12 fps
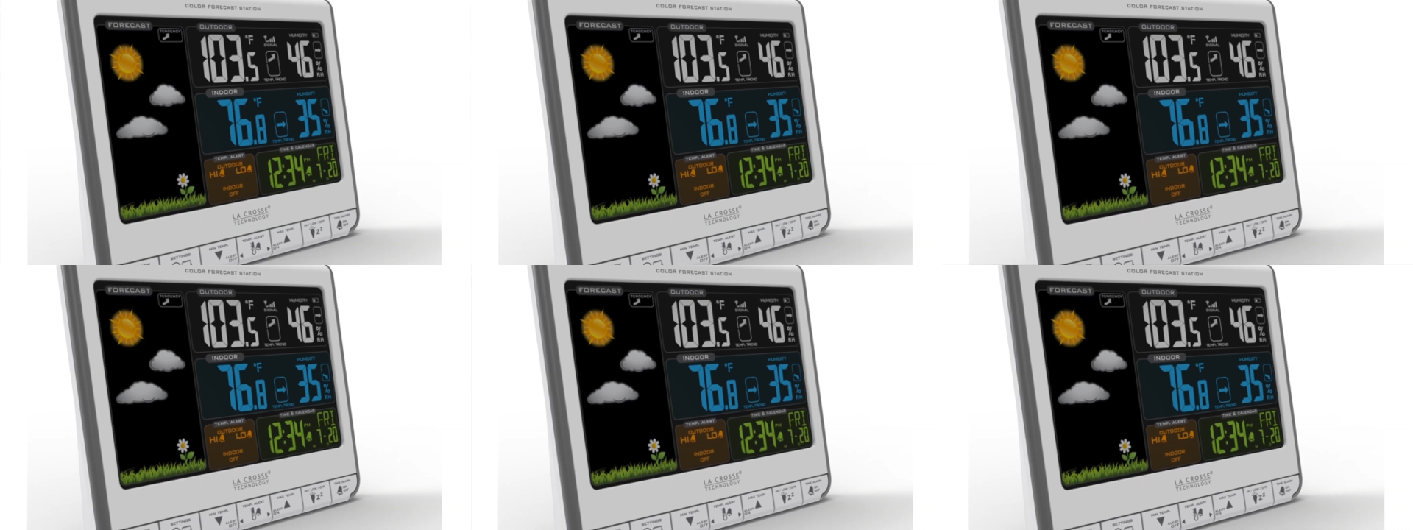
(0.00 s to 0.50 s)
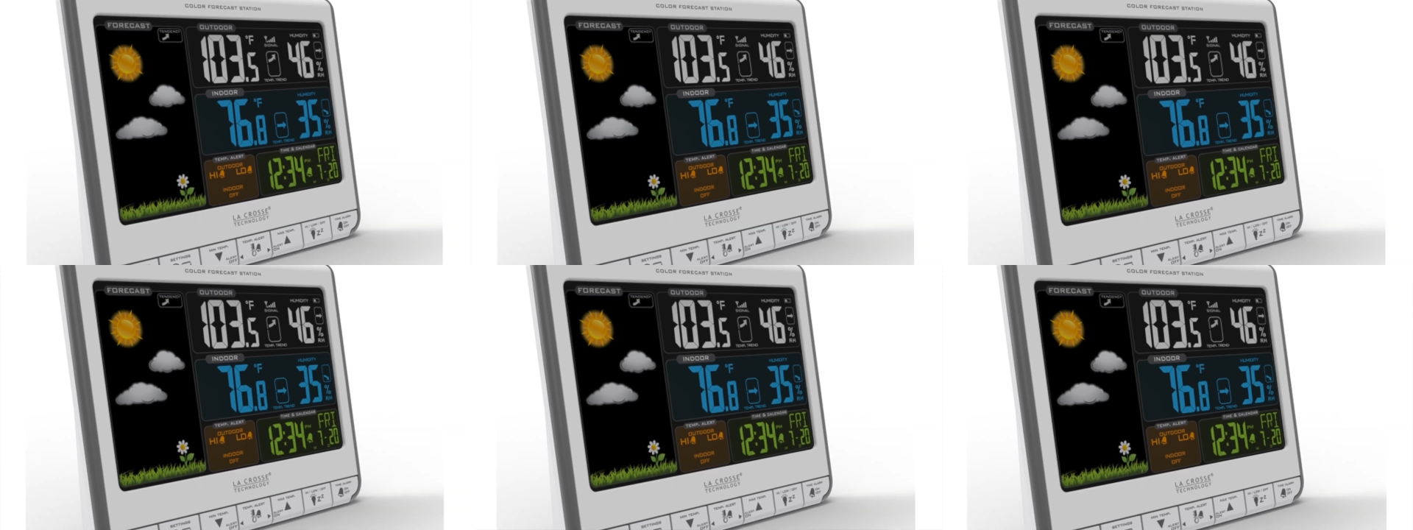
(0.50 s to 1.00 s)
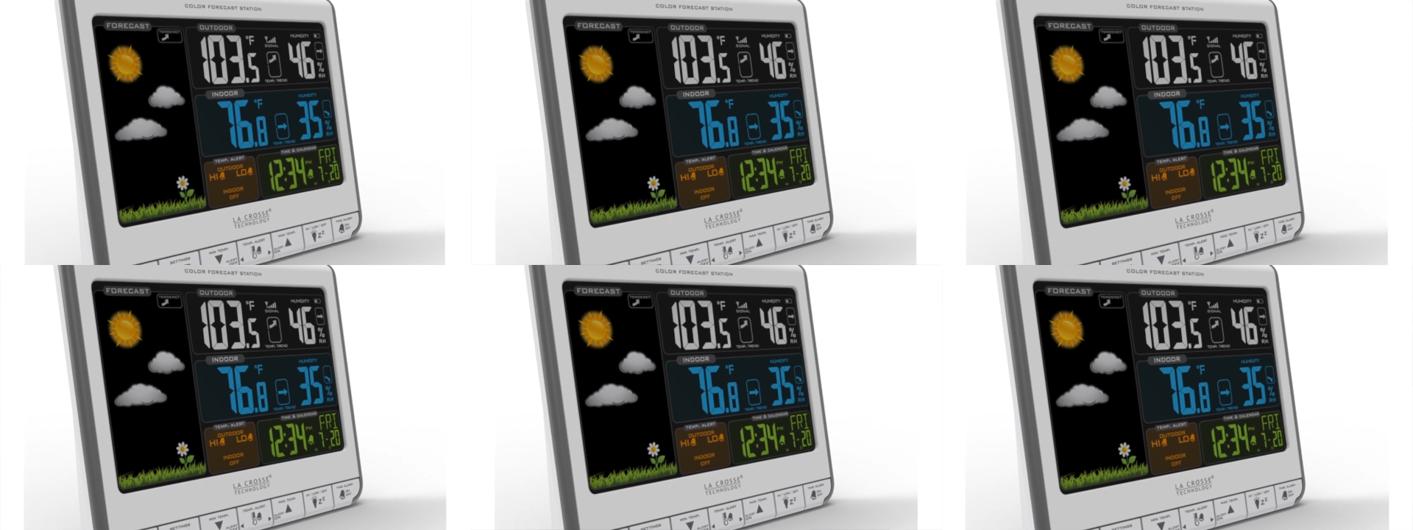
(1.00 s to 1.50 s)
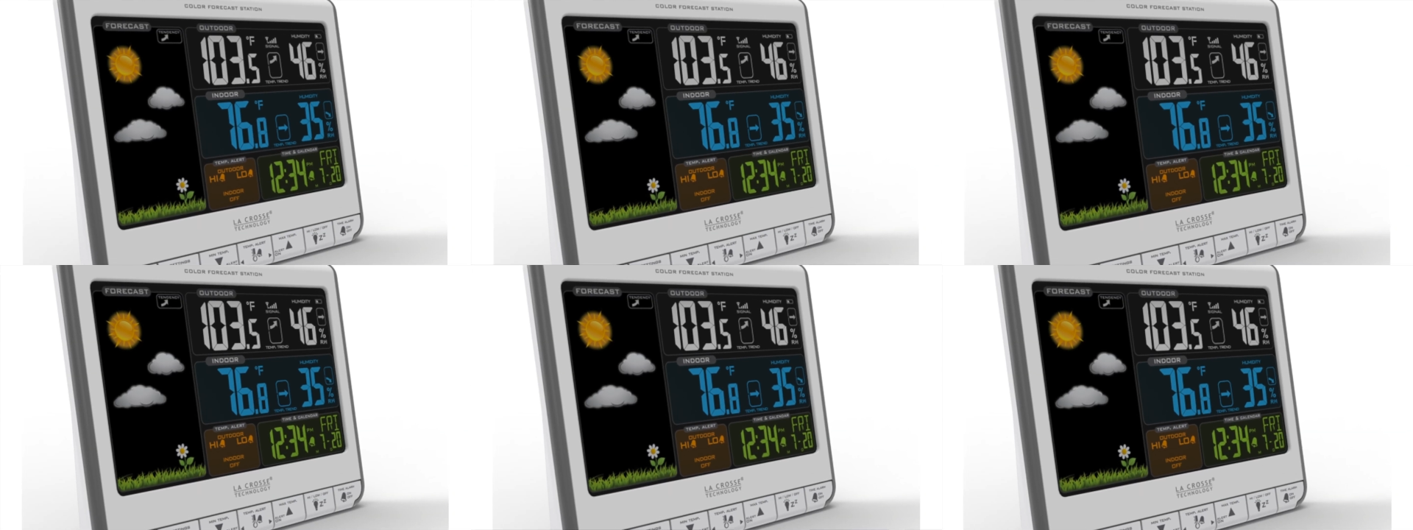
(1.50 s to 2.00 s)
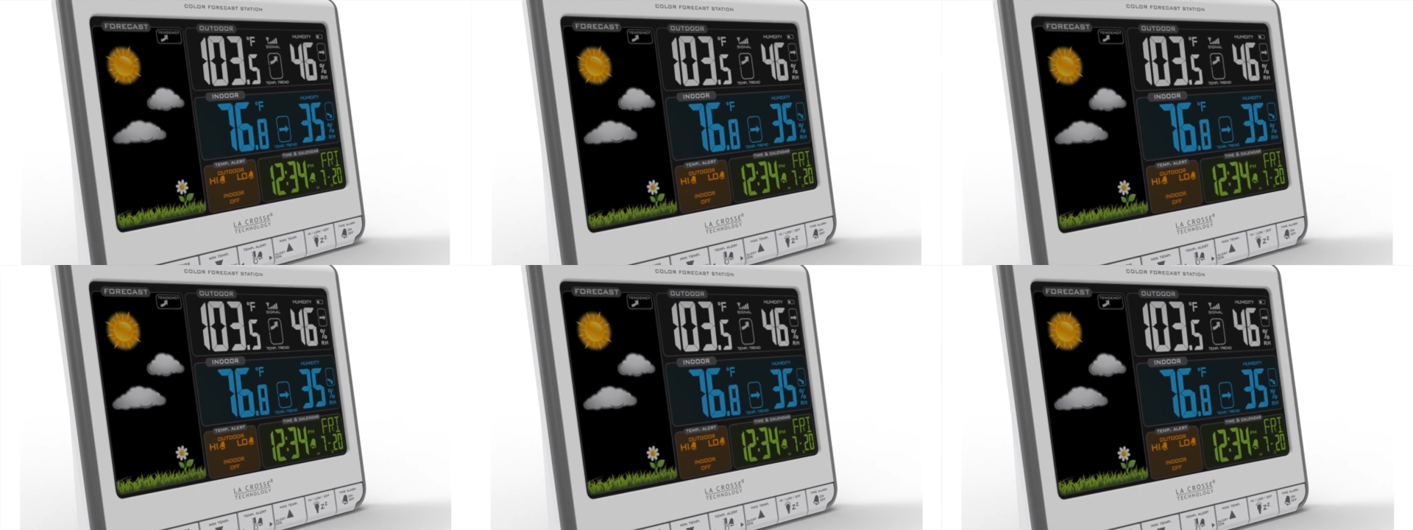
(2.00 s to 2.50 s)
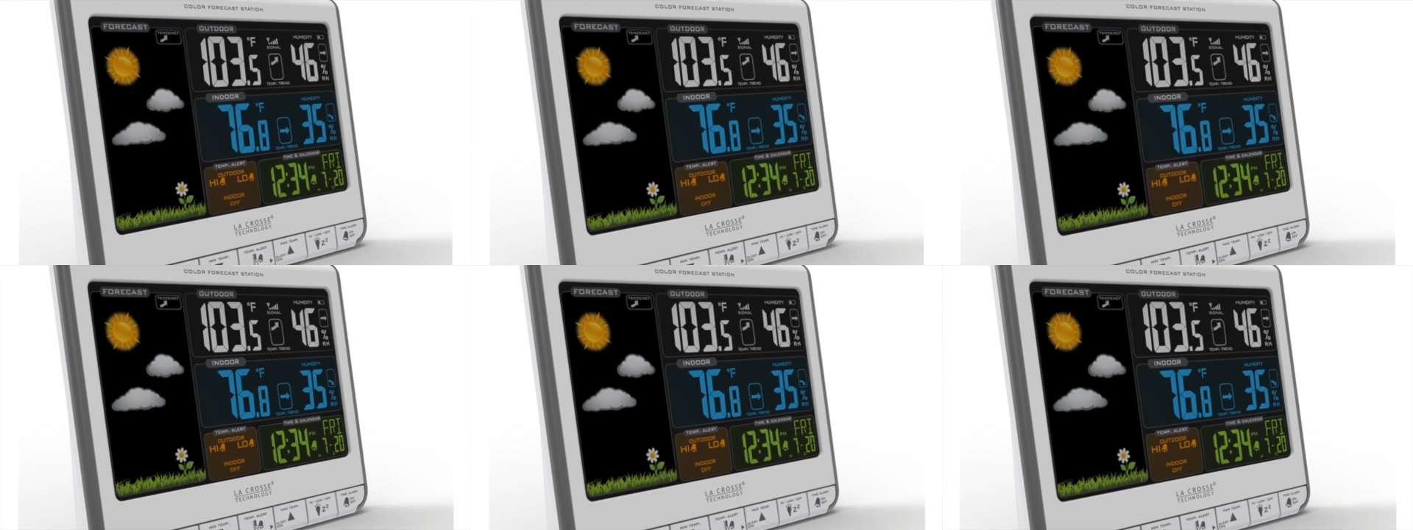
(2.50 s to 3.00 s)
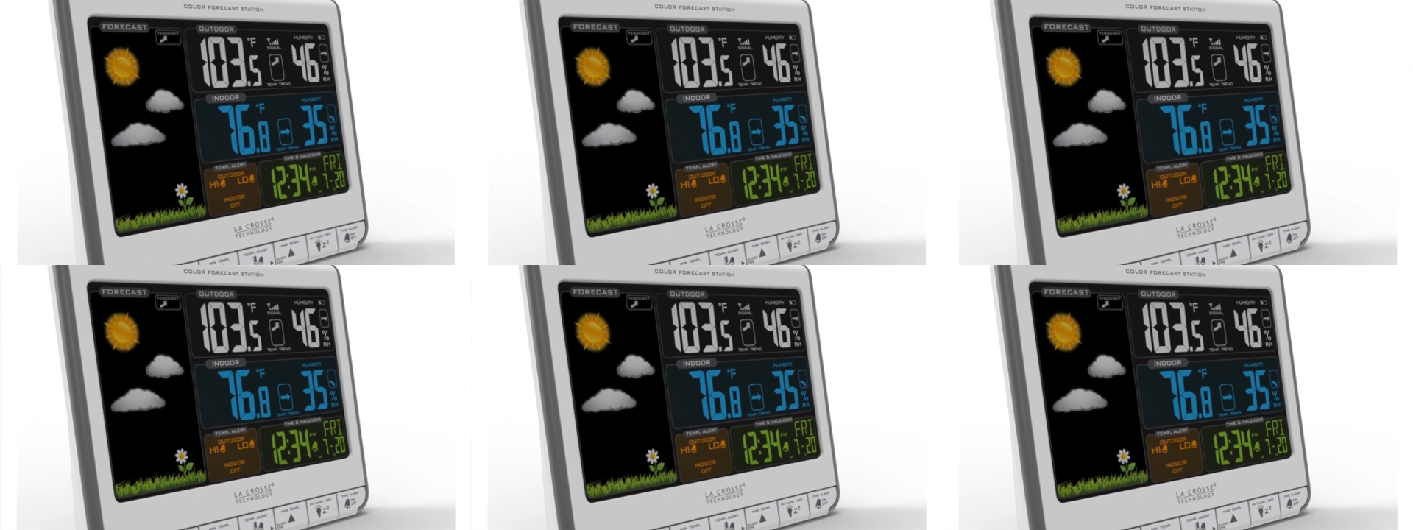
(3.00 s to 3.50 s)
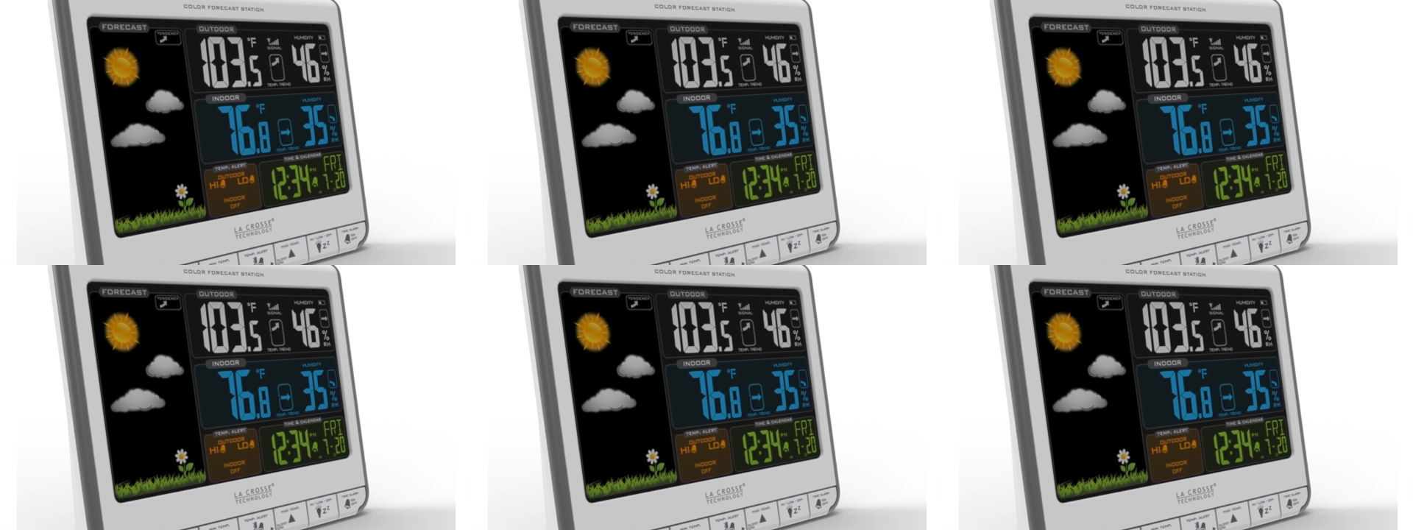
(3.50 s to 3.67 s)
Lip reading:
No face is visible, so there are no lips to read.